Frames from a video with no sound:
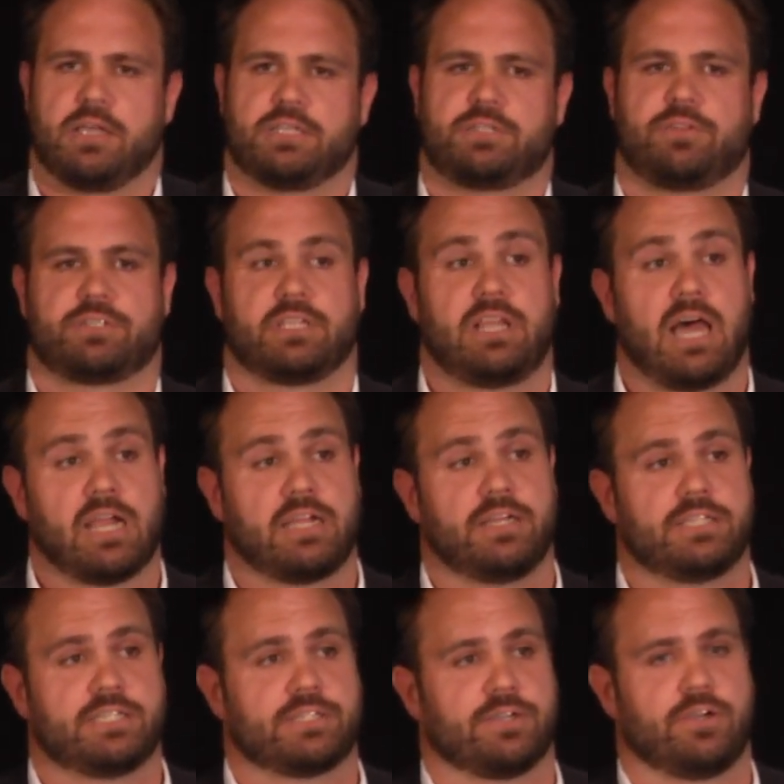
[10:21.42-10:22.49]
So there's a lot of
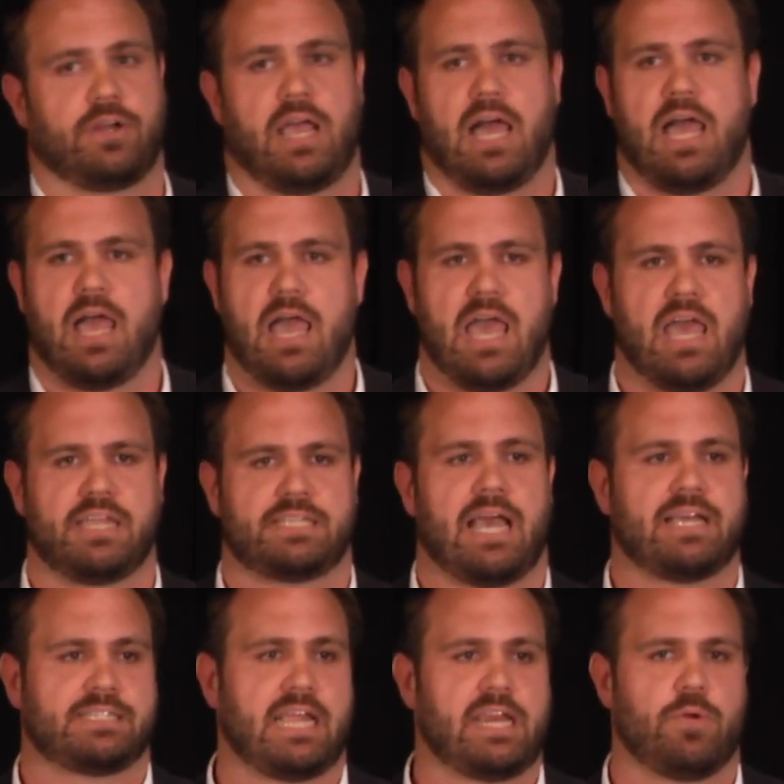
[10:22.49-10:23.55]
concern.
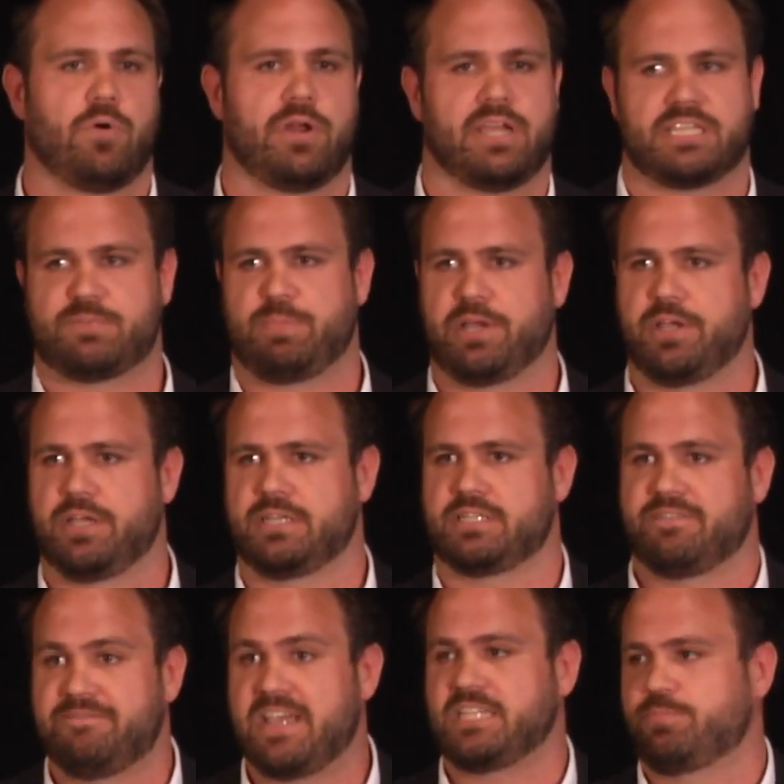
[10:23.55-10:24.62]
Has anyone
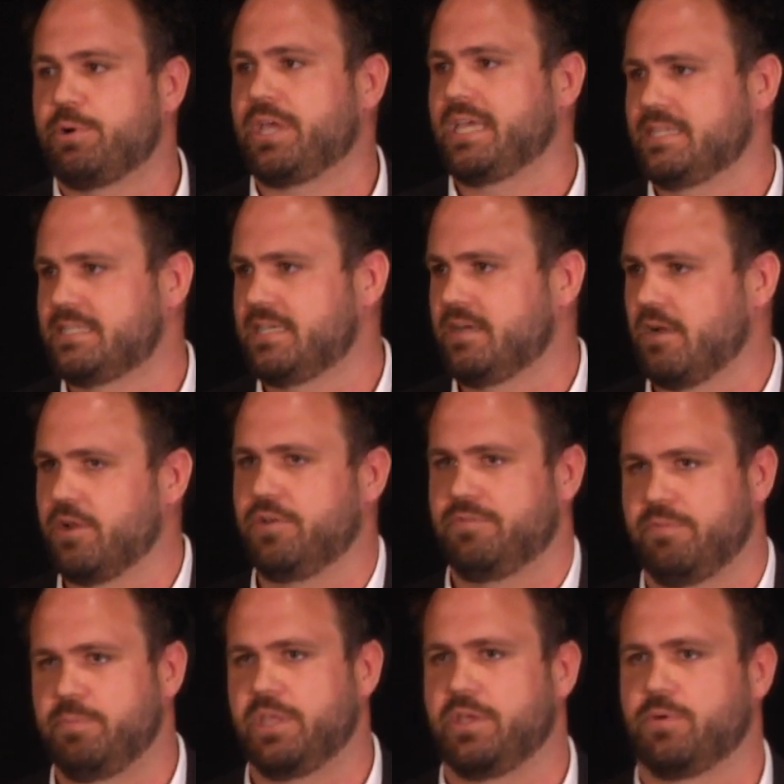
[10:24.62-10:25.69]
experienced Facebook Instant? Are you
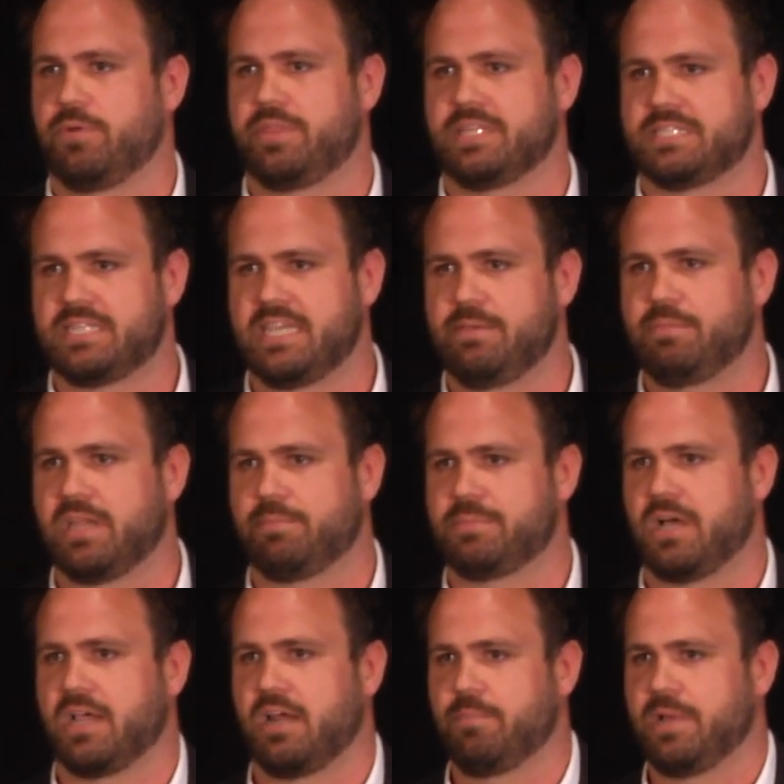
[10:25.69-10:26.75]
familiar with this theme that I'm
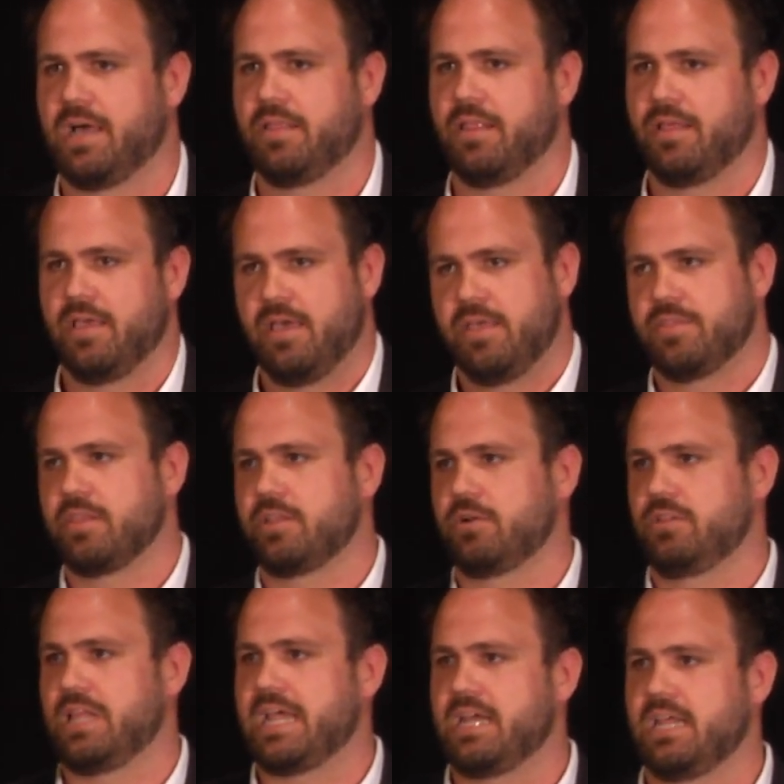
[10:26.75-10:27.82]
talking about? The
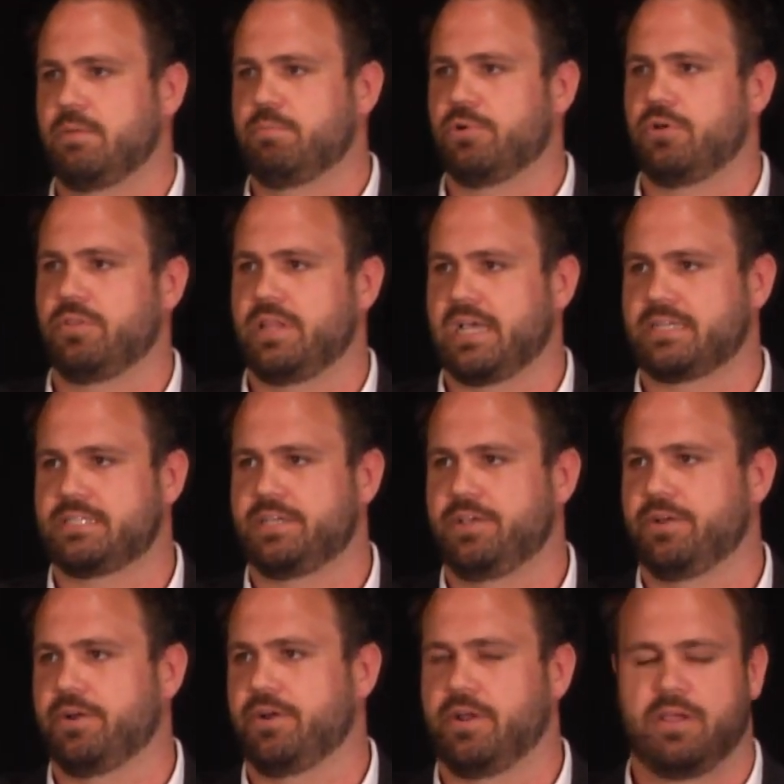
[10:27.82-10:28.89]
little lightning bolt next
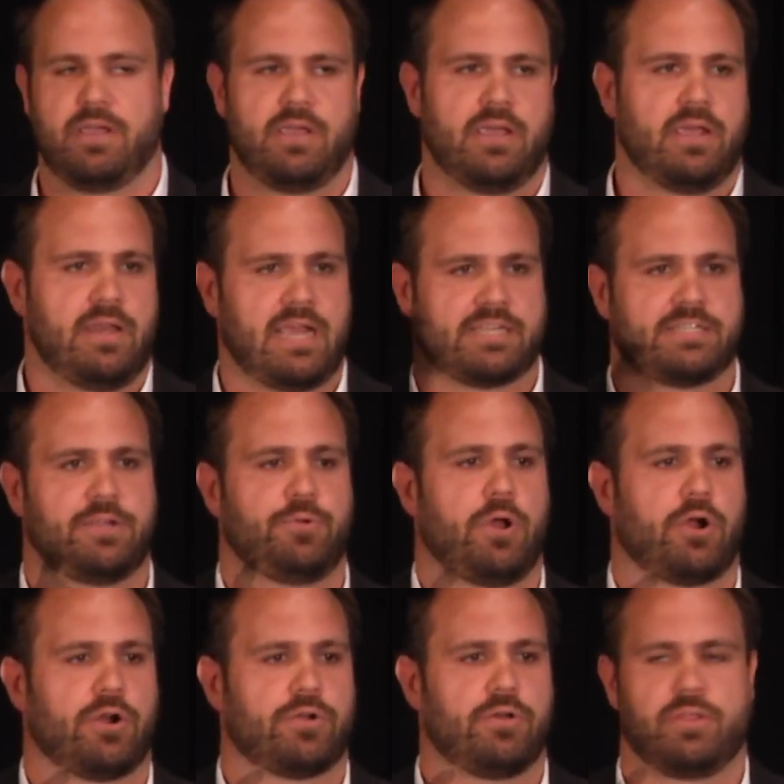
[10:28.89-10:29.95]
to an
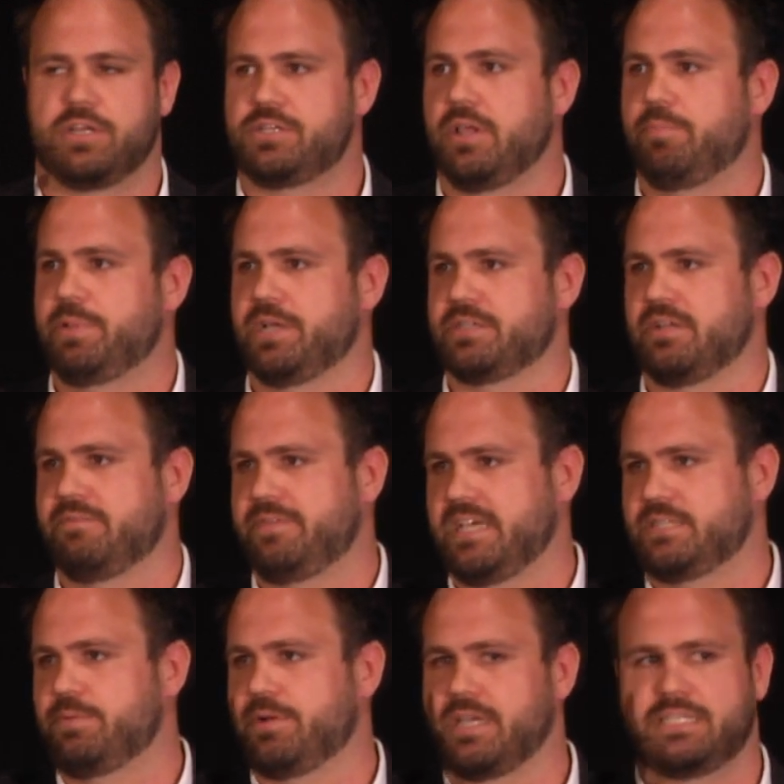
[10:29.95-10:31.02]
article that appears on
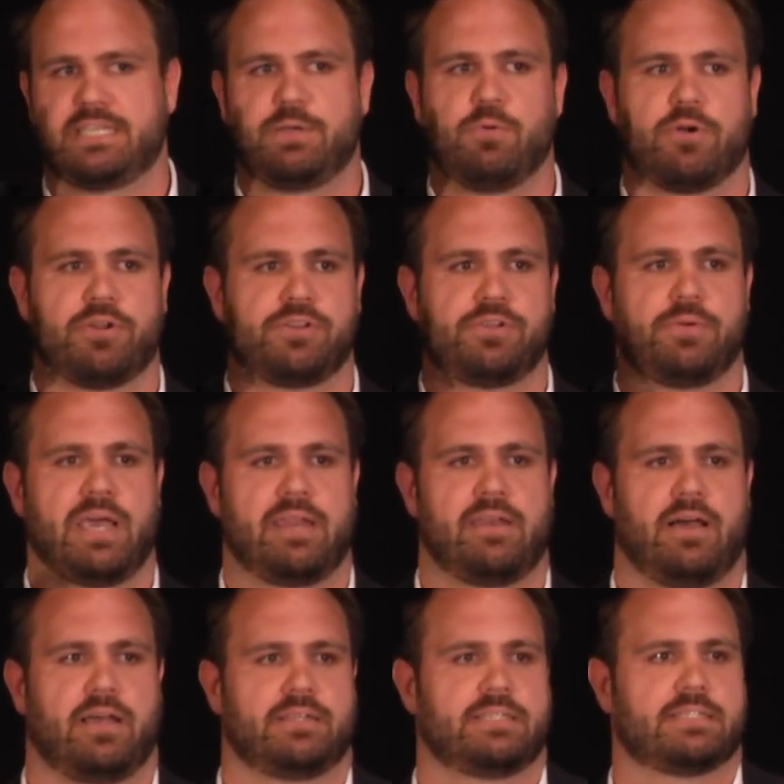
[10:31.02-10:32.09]
Facebook. I see one or two head
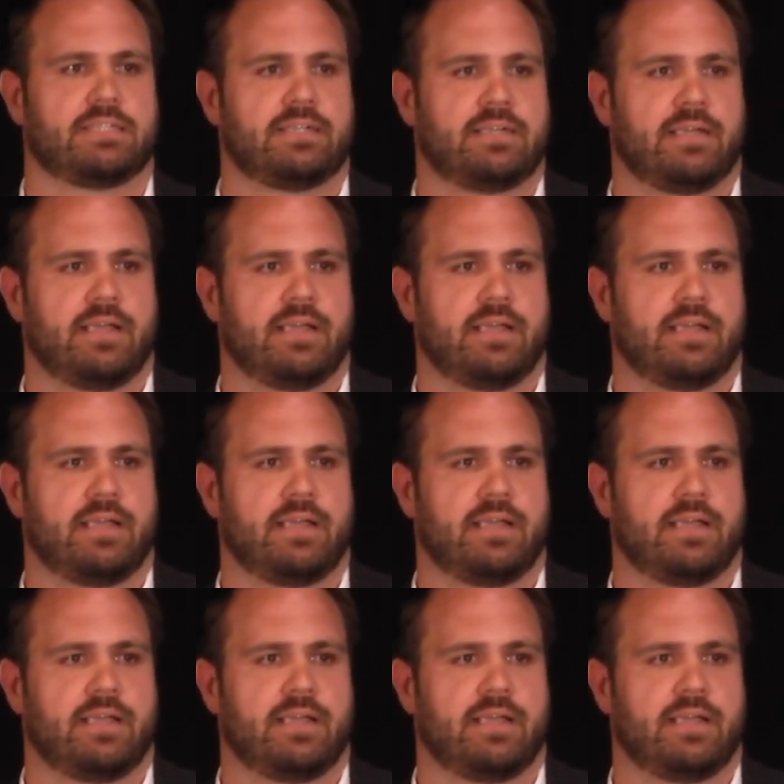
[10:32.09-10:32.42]
nods.